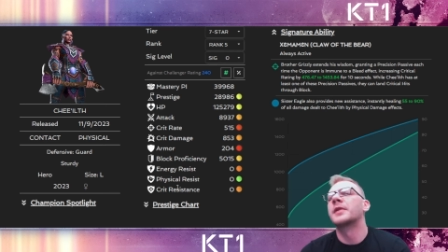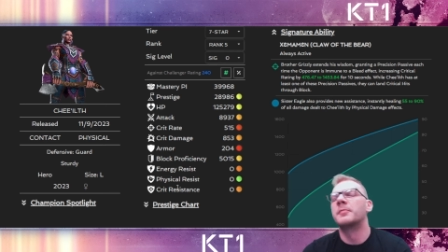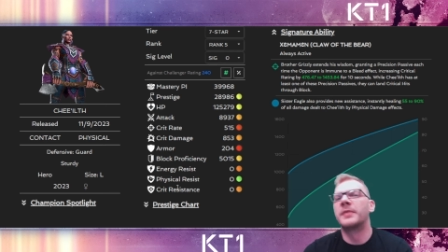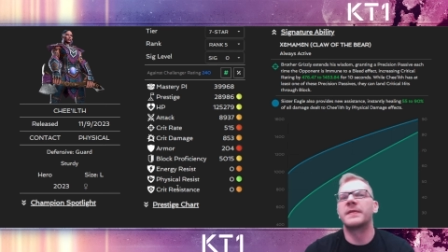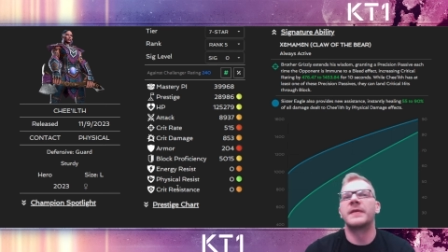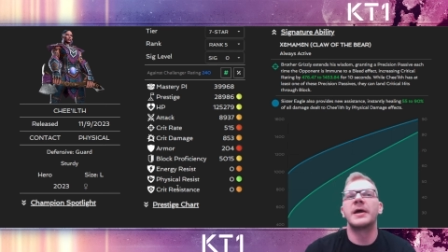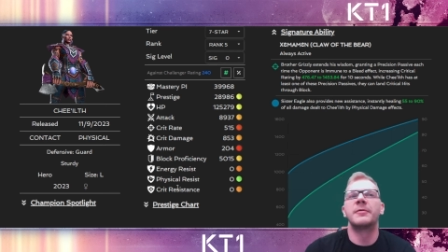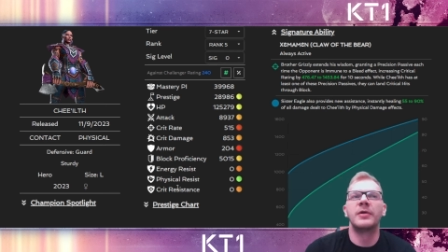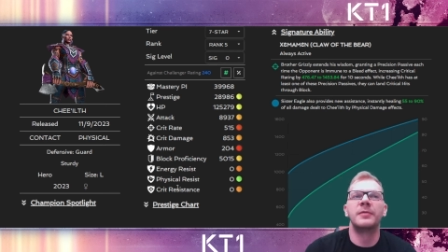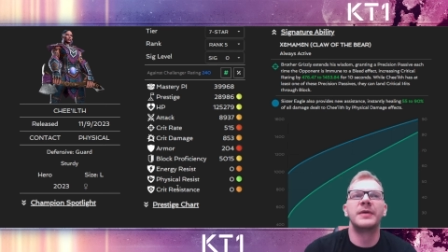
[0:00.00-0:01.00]
but there
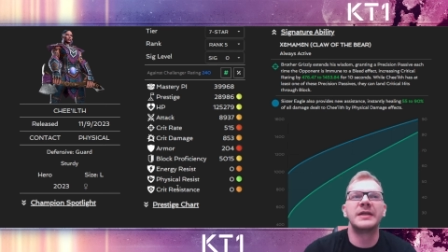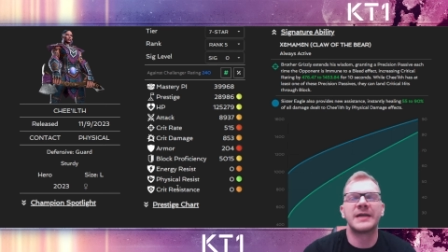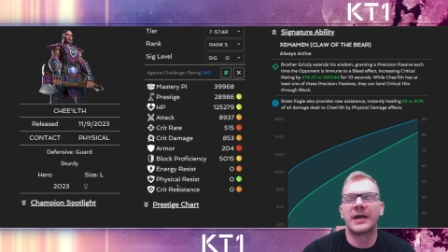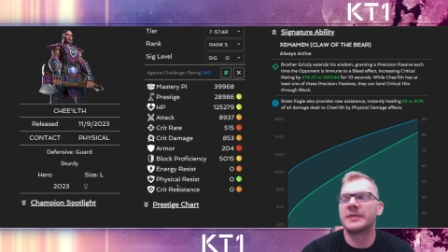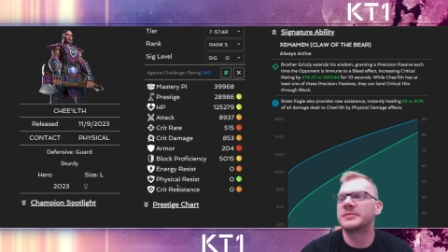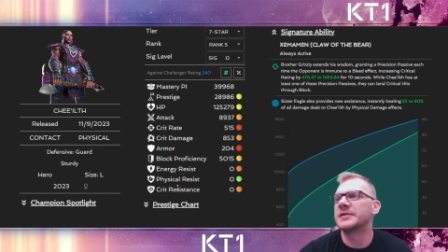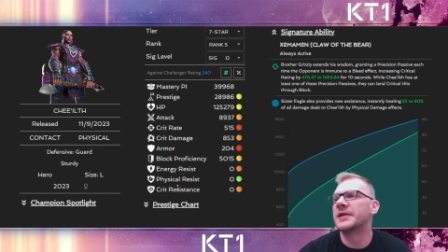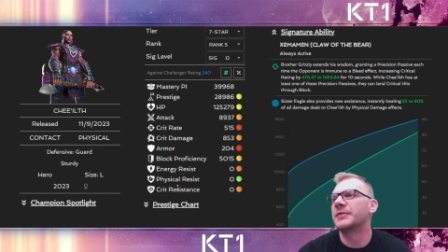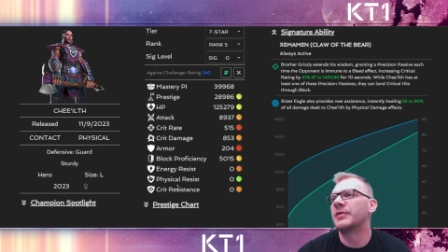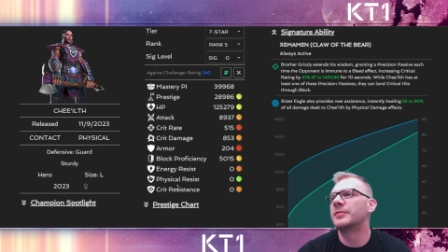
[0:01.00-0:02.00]
will be times and
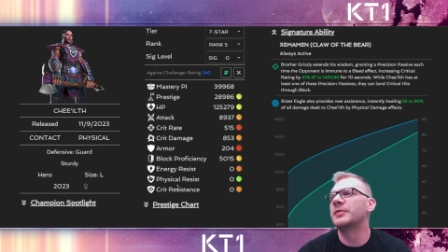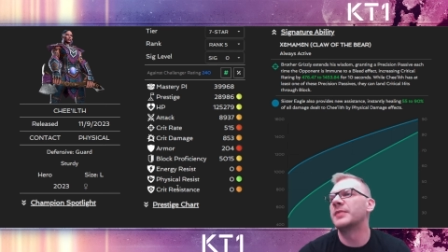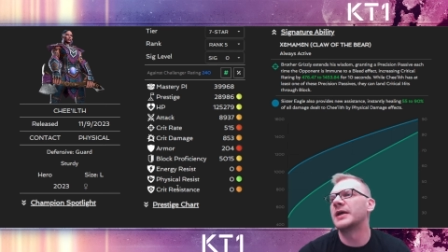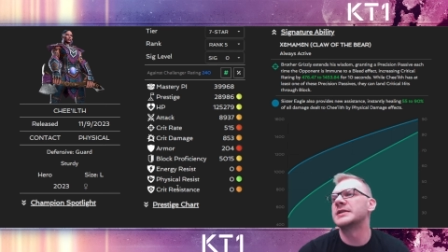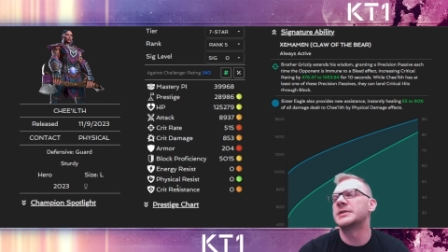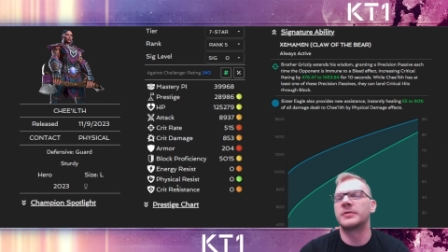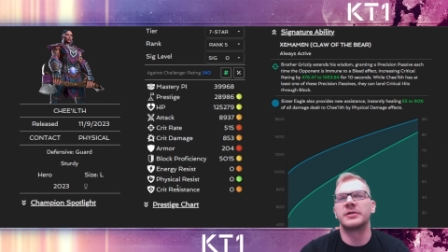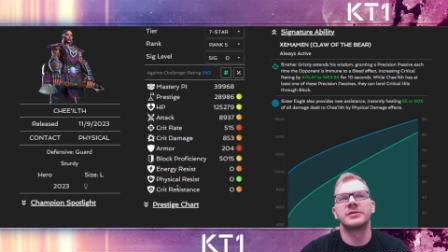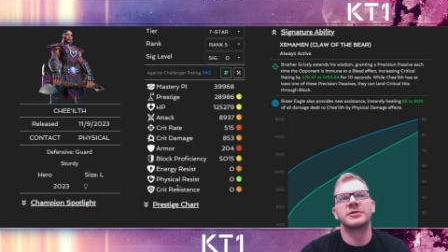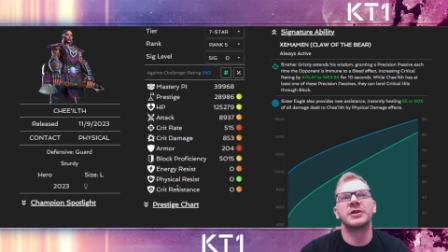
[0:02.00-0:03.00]
there will be places where
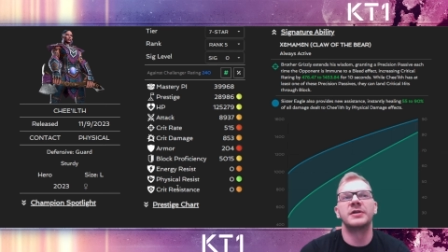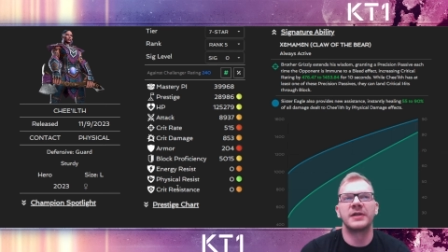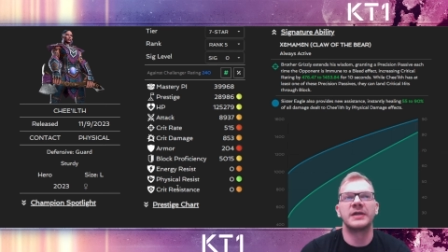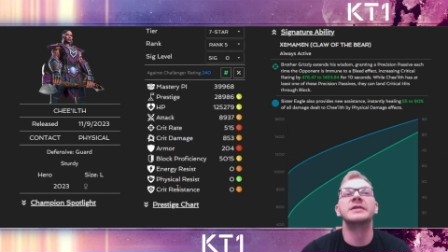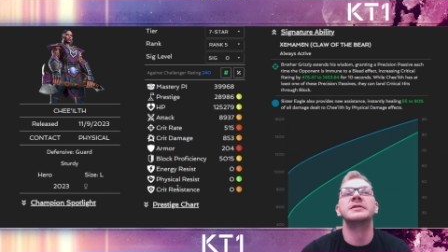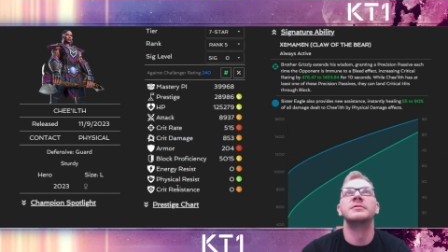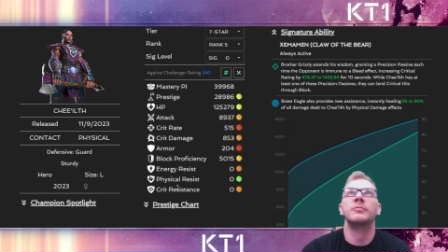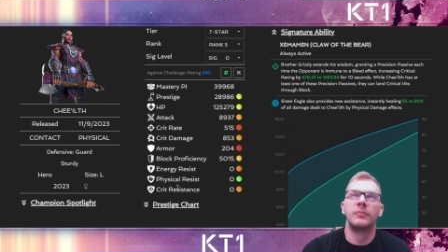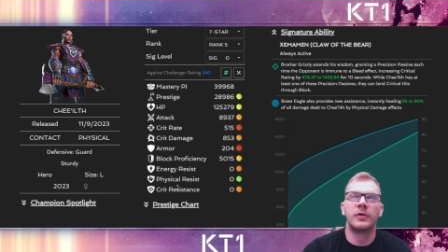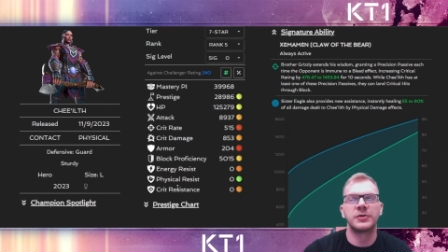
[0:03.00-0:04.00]
Shield is
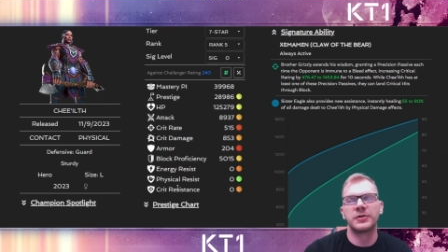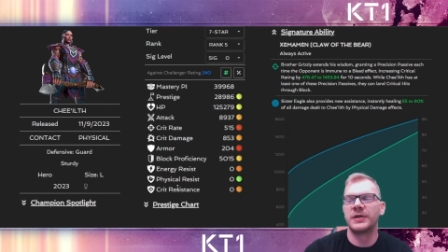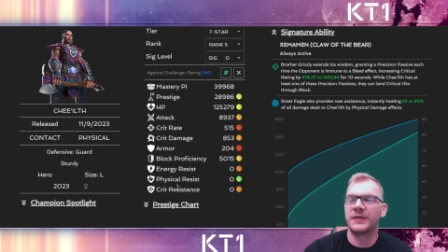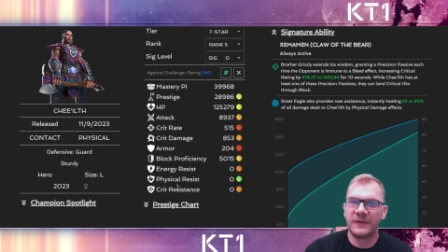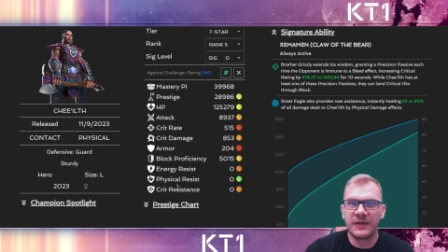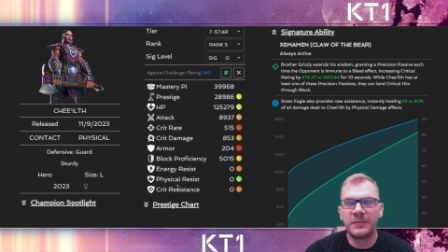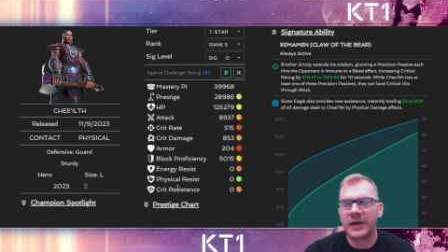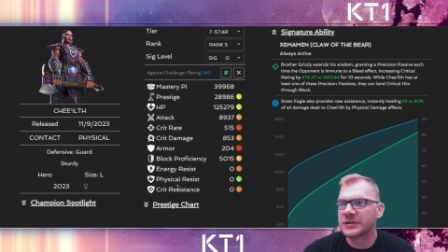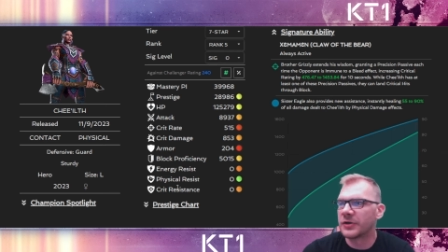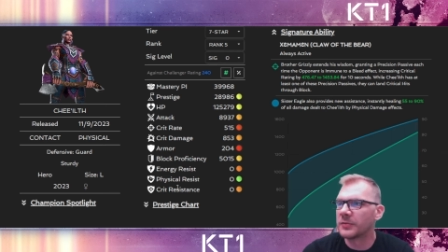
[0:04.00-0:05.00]
virtually the
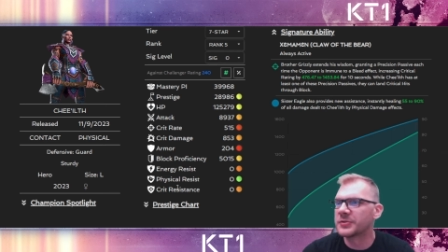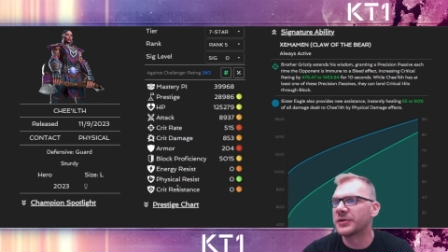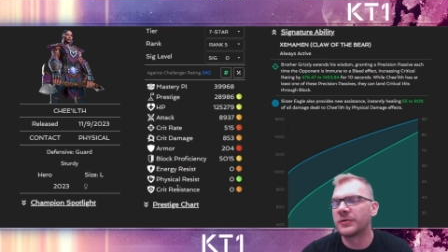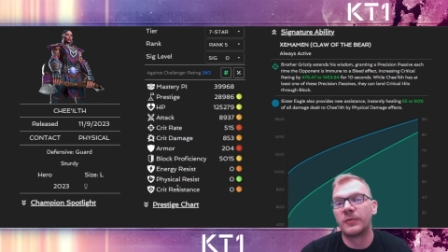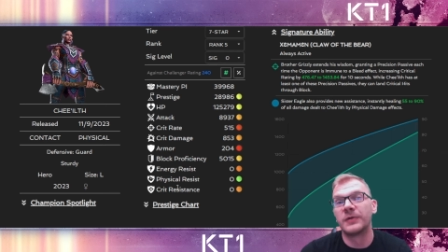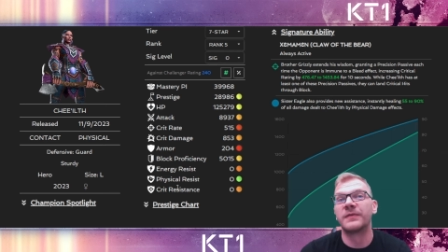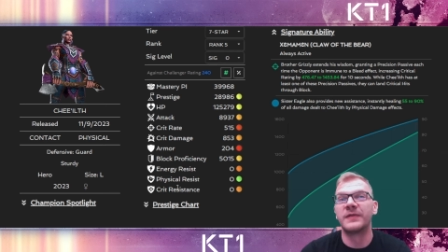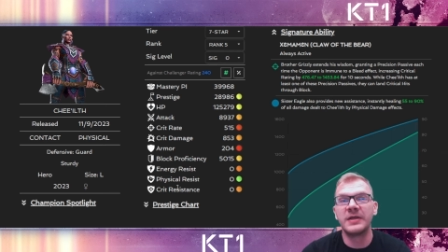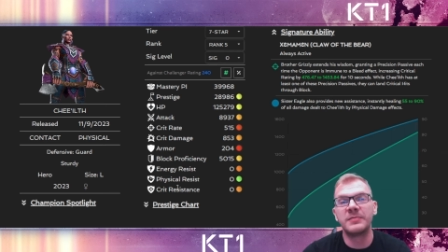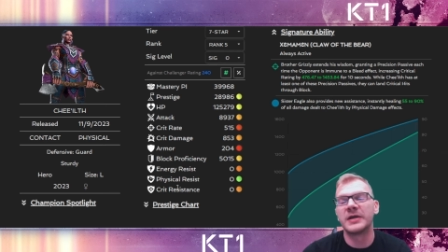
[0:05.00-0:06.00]
best option or one of
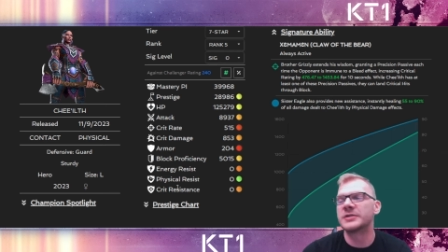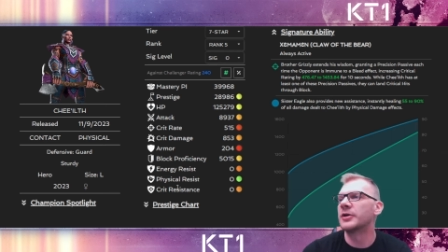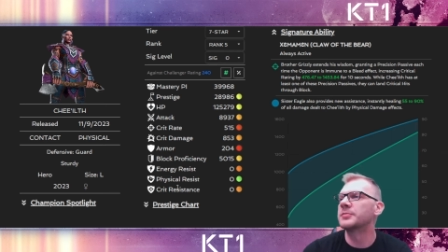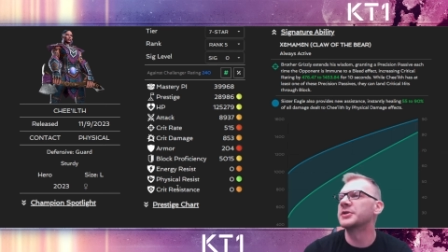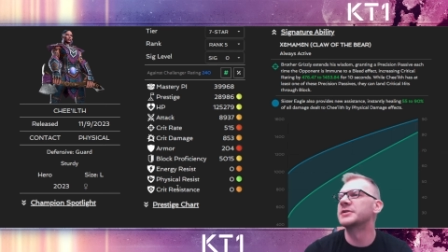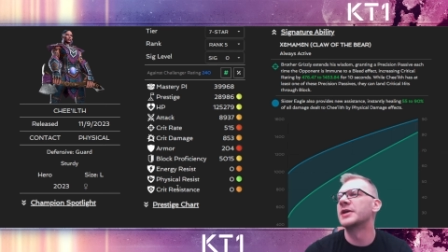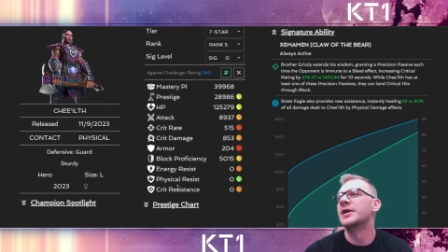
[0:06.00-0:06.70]
the best options